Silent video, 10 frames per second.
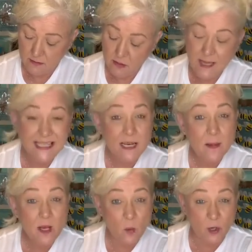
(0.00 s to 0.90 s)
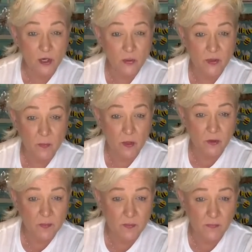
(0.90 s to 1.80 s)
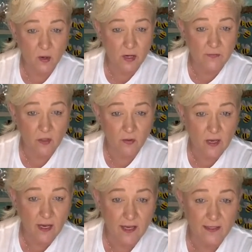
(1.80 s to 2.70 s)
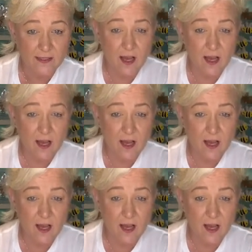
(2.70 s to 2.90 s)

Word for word: So has anybody worked with molds before? Have you guys...